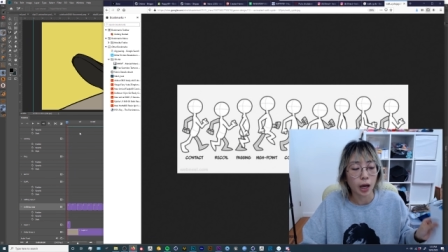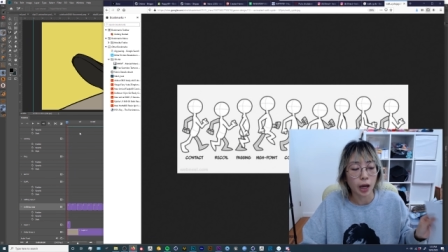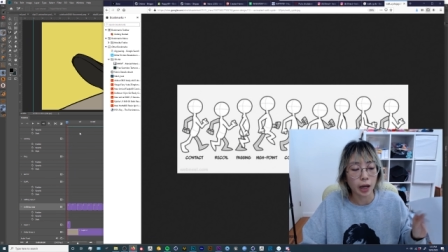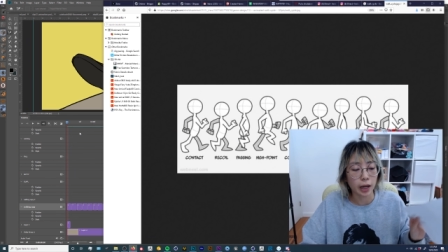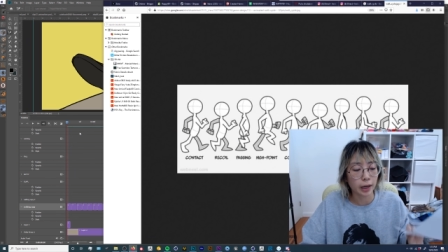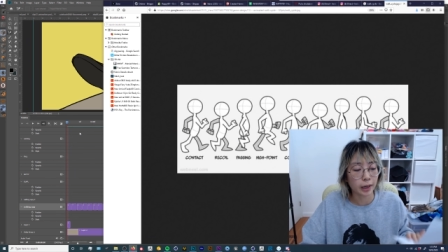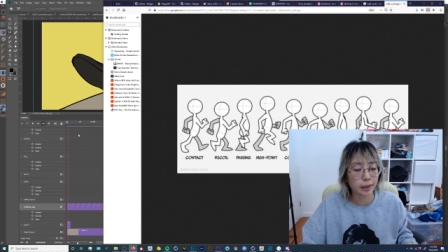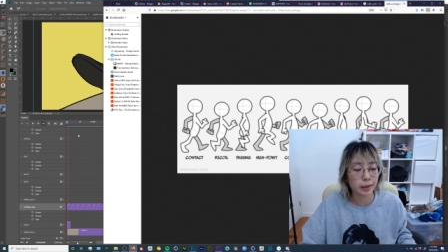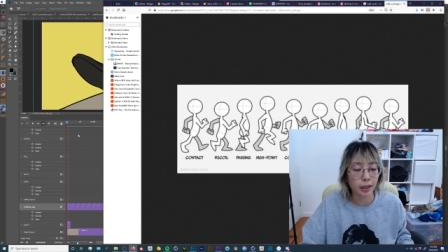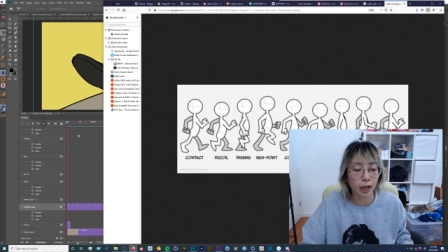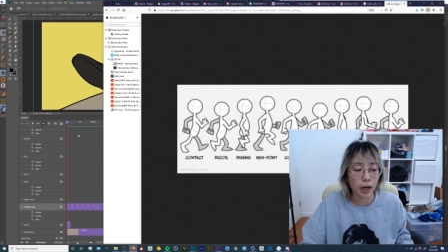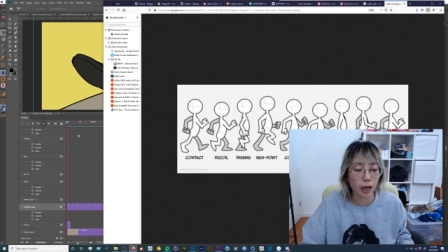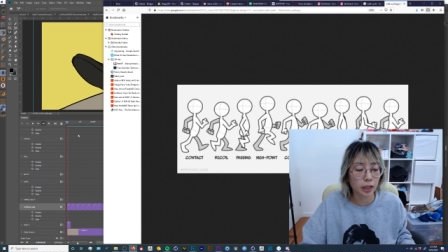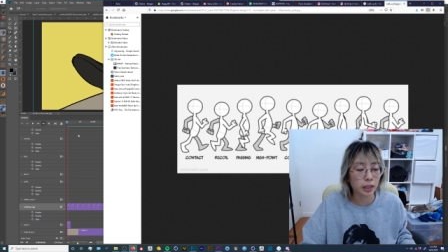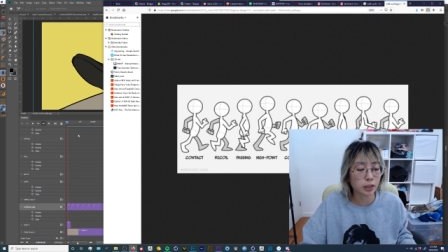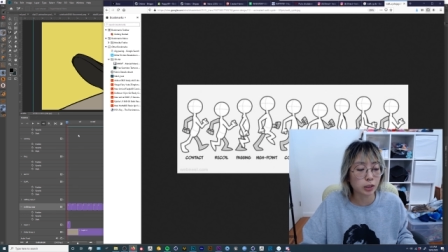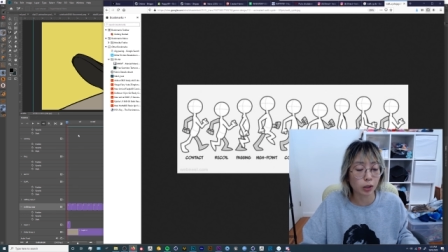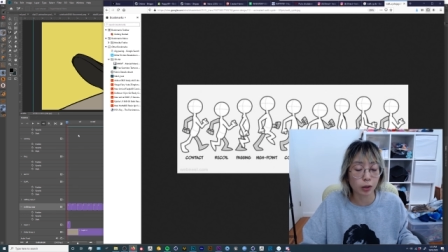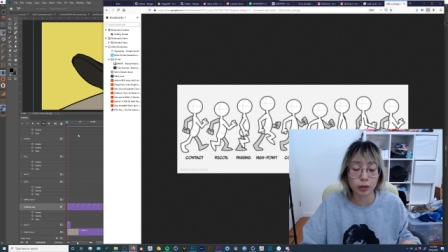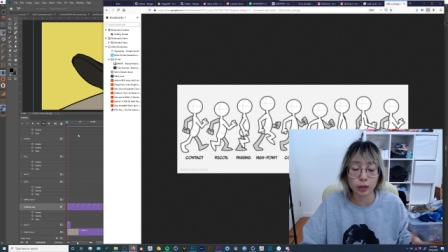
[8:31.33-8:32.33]
and I
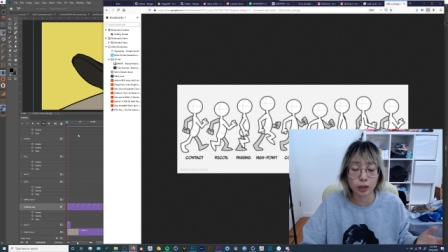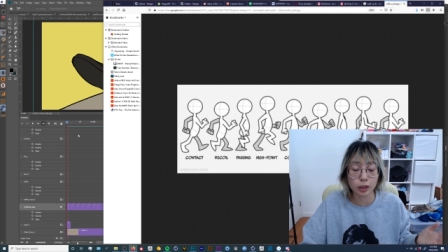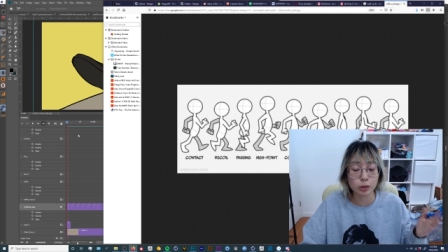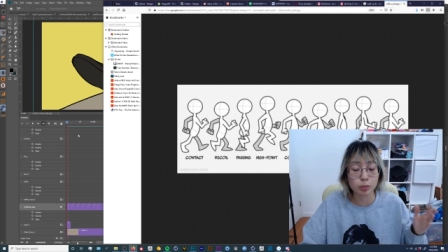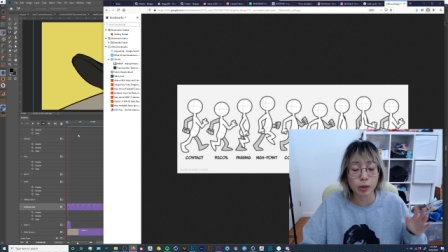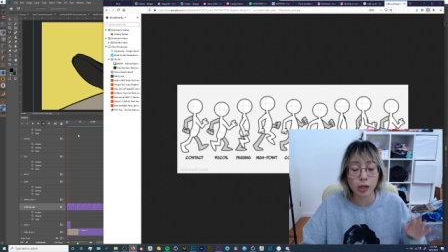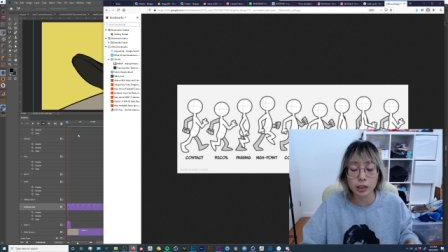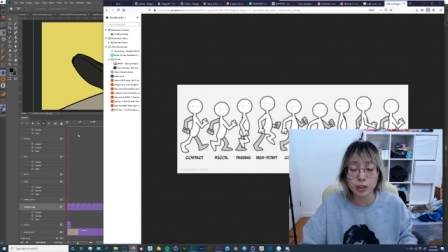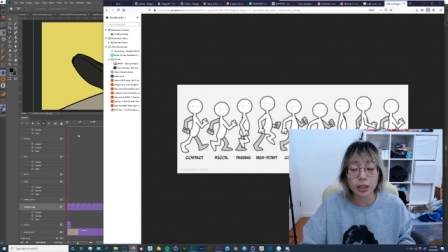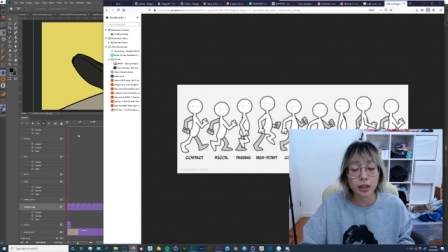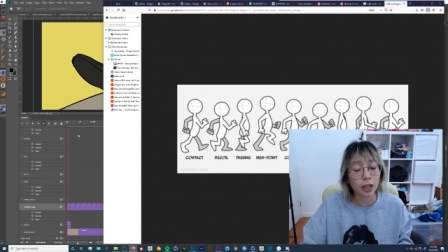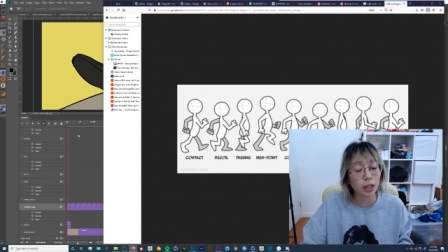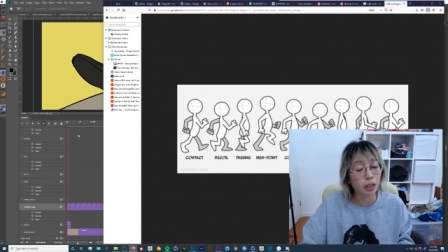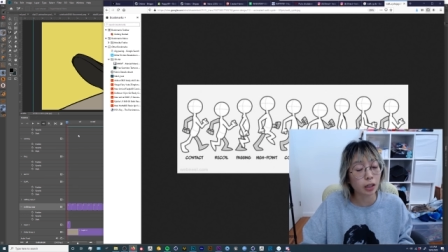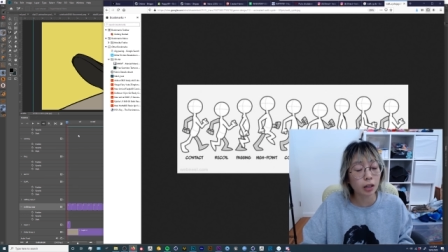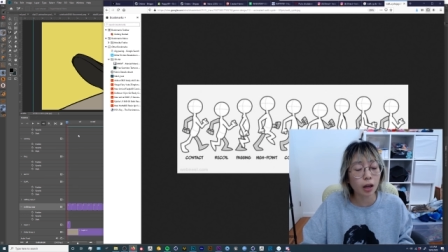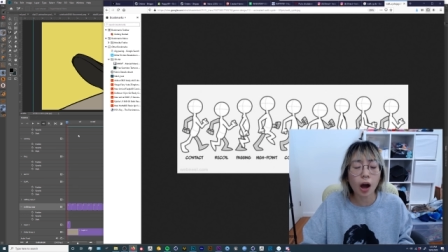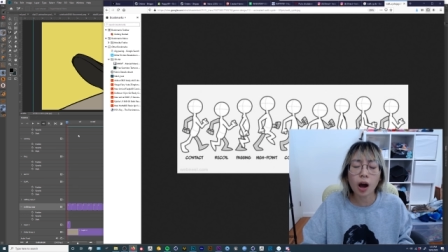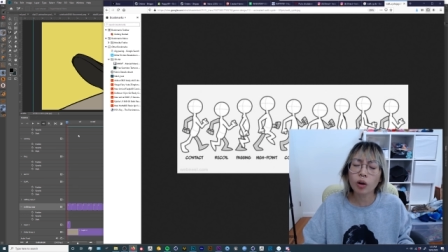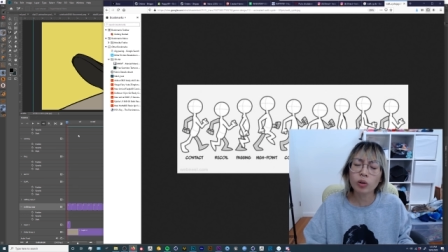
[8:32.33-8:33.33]
started this project
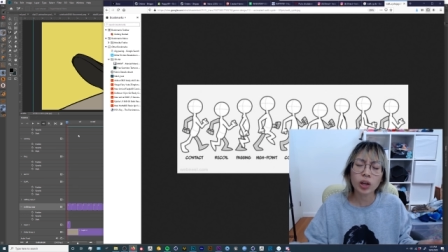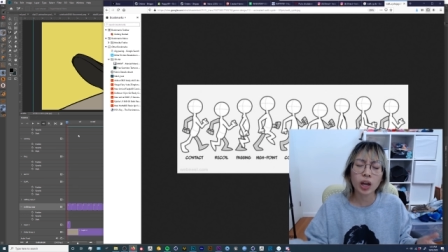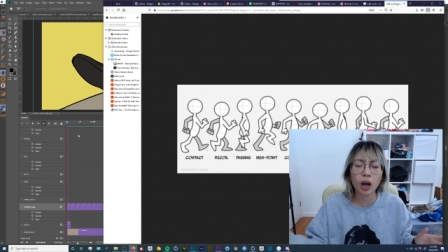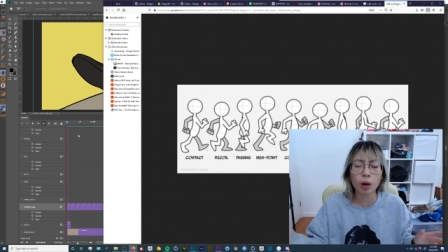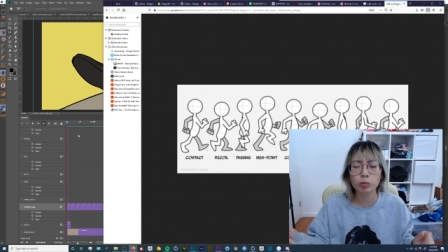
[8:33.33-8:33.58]
thinking, oh yeah,